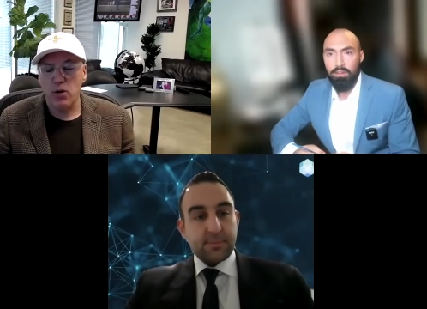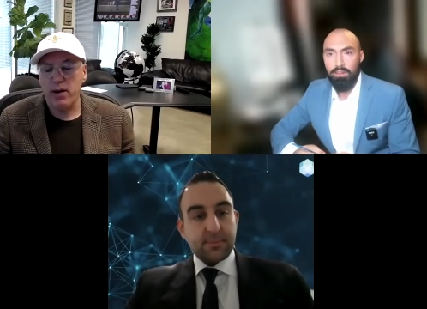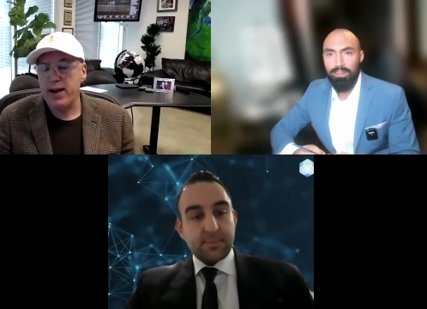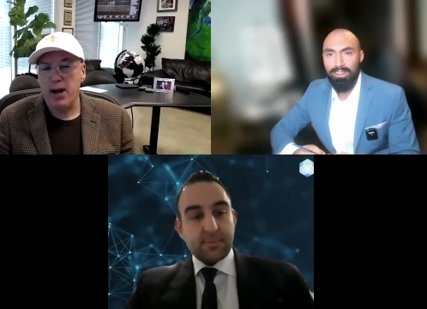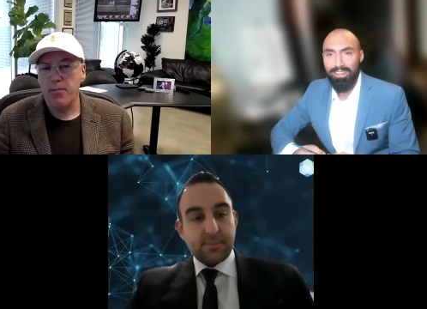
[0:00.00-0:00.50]

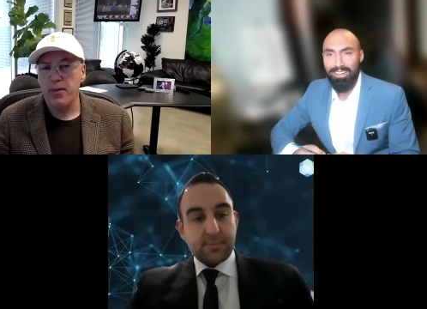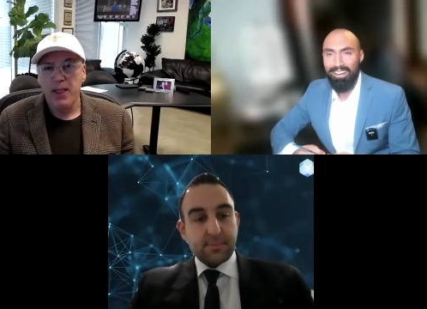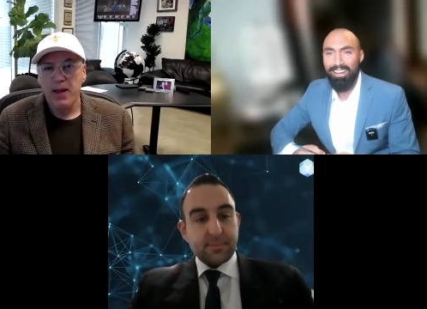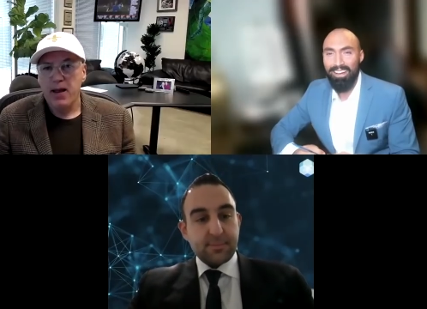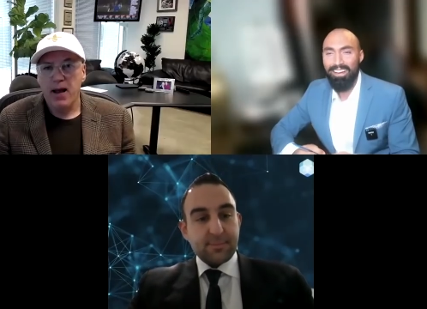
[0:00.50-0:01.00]
Speaker 1: going up.
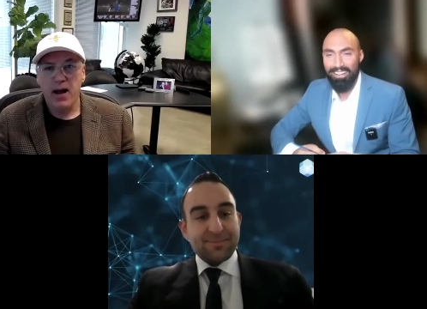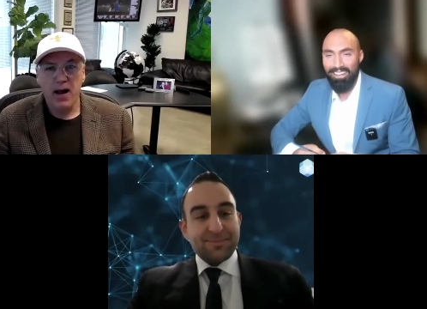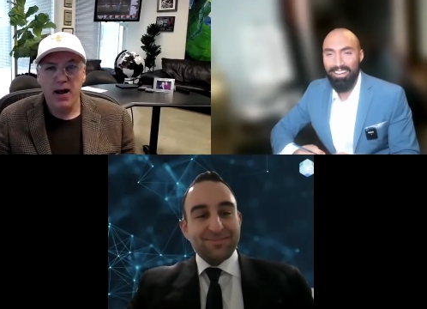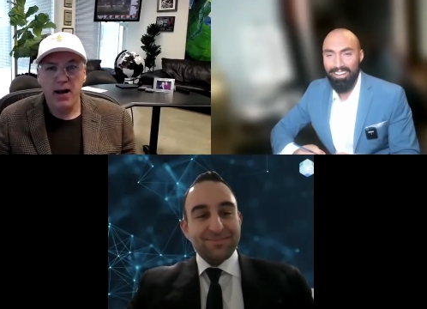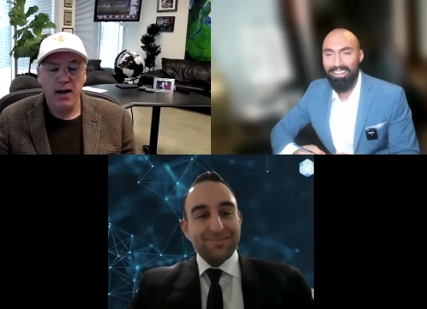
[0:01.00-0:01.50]

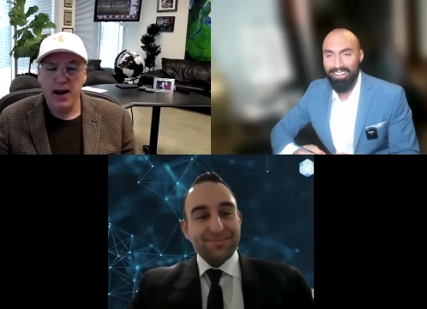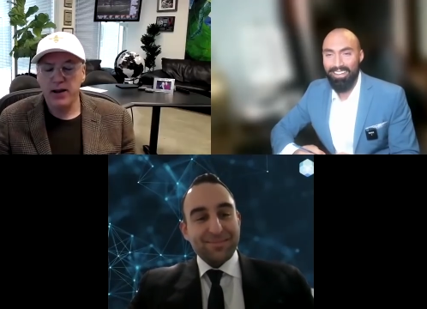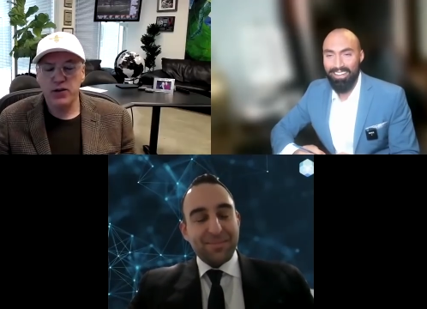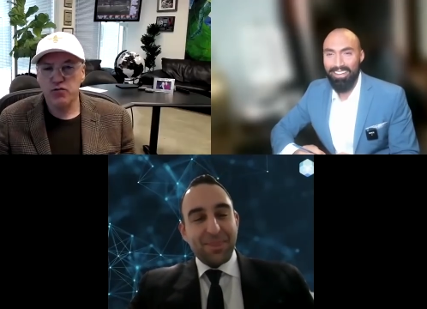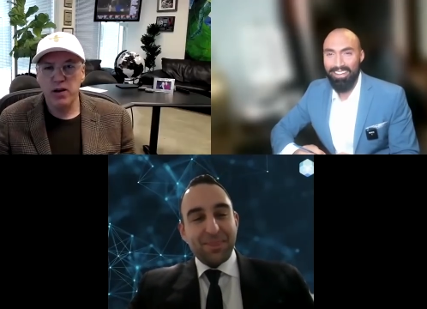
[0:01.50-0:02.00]

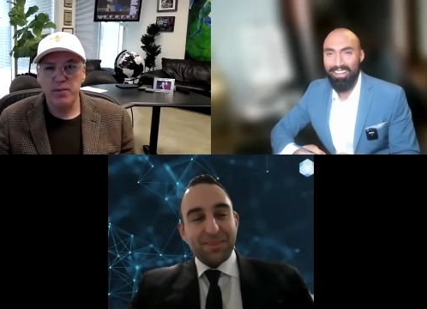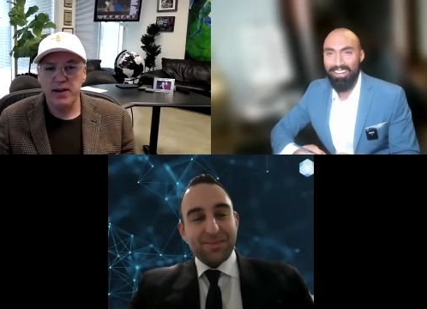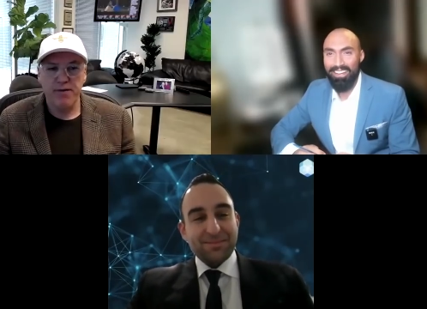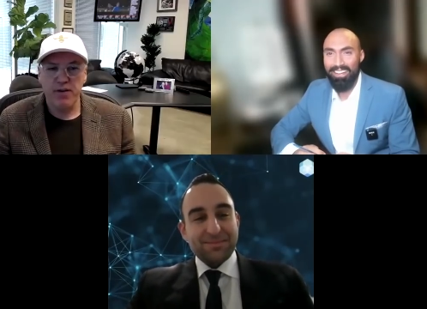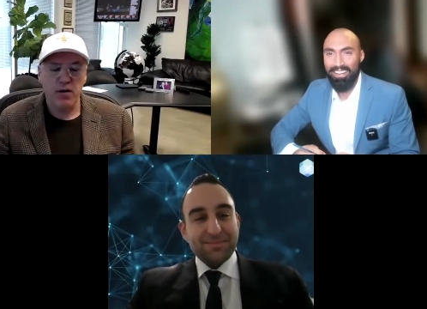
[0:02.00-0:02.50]
Extremely
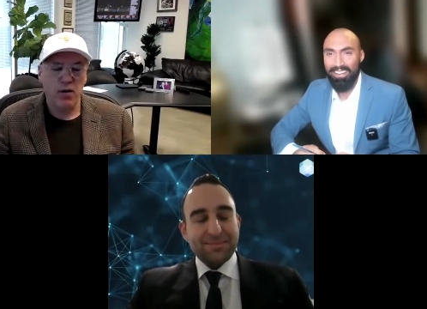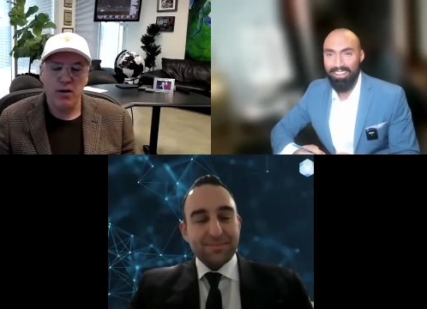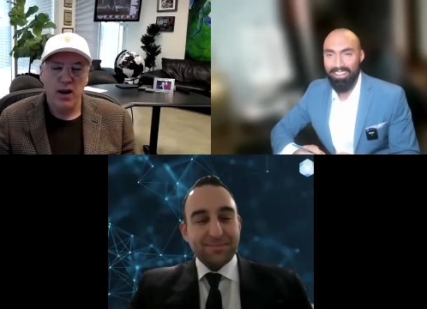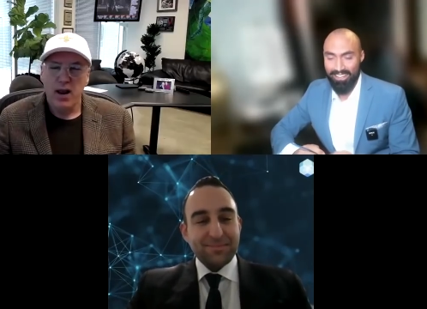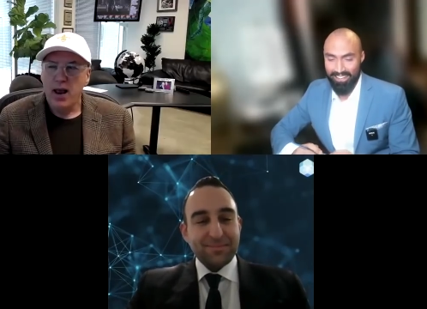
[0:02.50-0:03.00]
difficult,
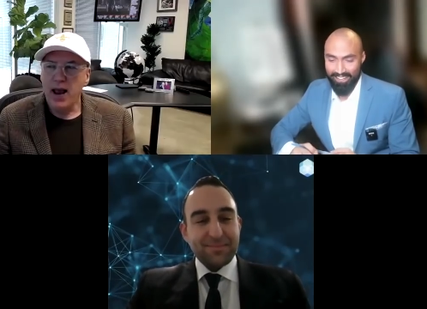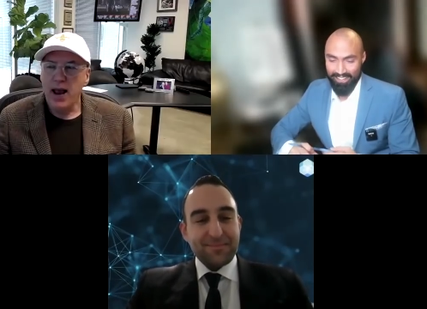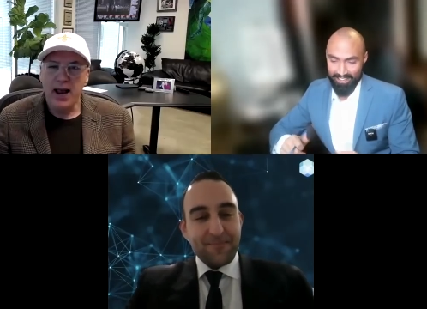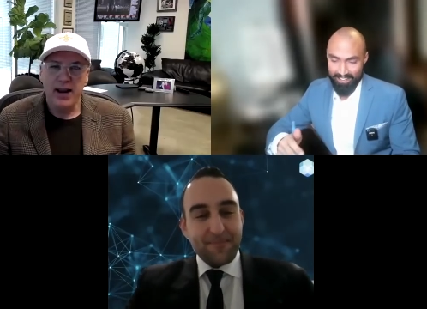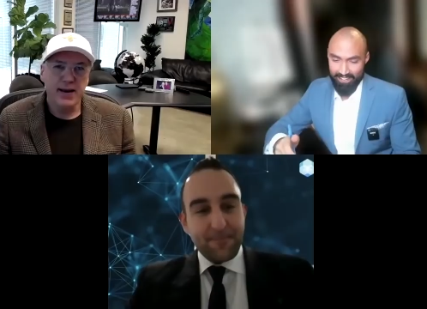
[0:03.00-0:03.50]

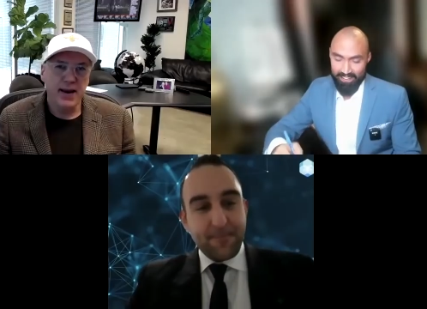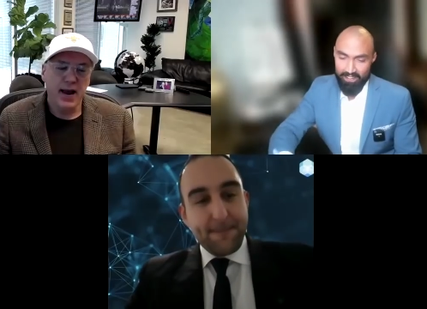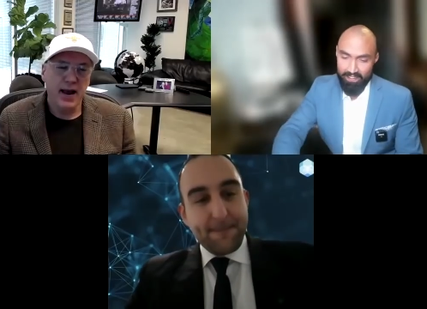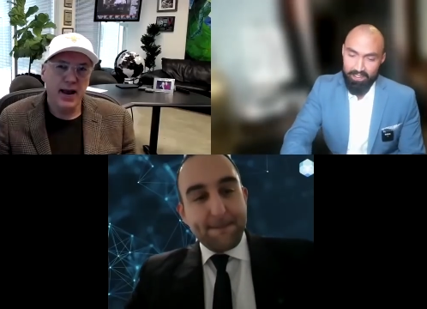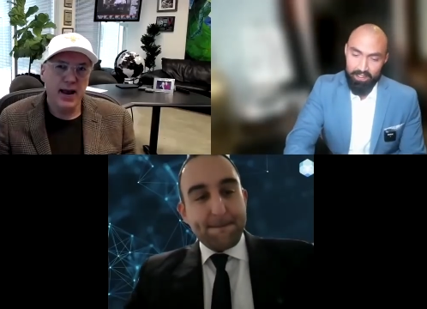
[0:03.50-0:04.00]
and
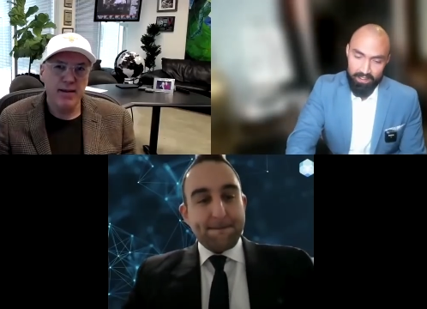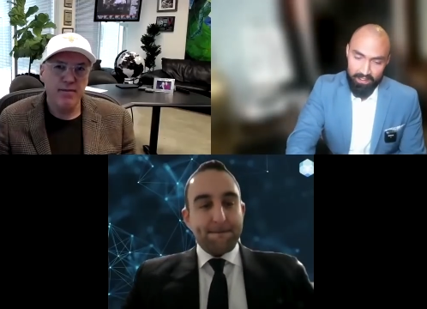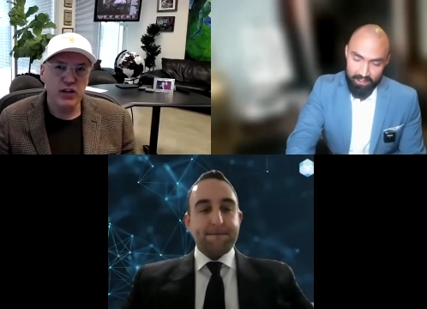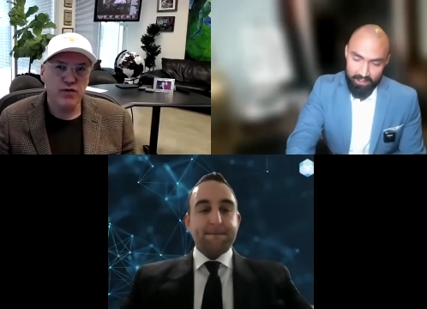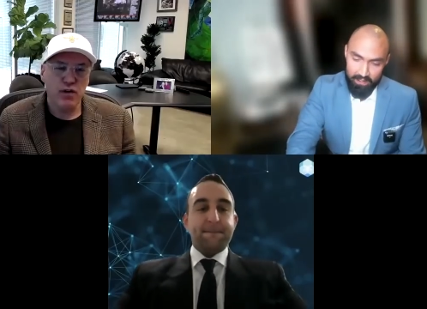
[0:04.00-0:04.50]

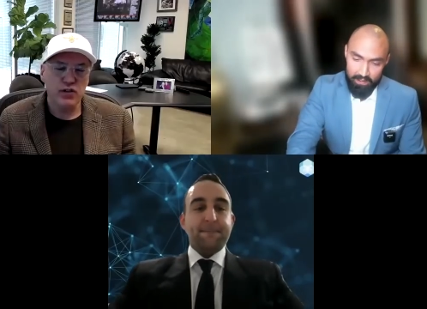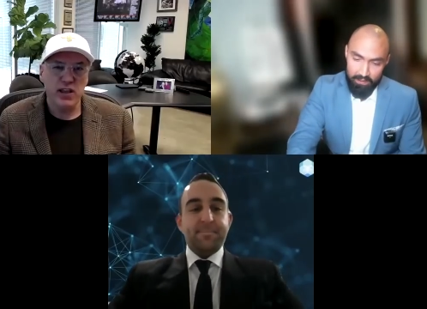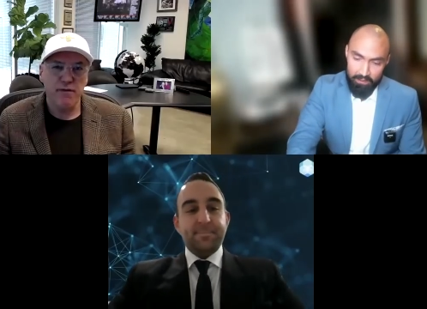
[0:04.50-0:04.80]
vice versa.